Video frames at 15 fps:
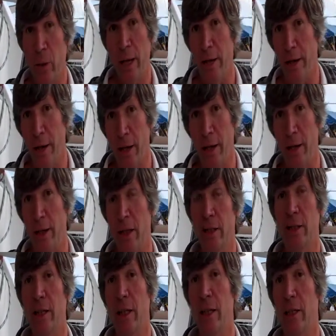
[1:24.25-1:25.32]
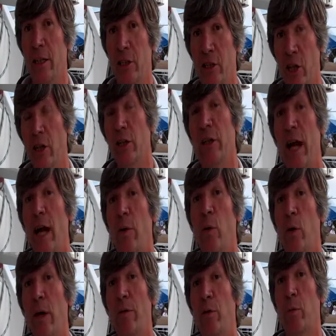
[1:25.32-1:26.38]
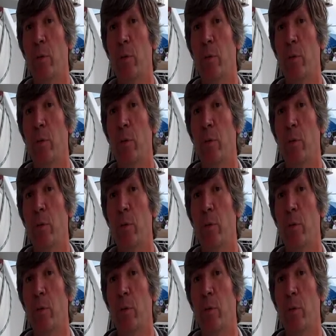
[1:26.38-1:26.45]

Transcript: radar that the charter guy won't ever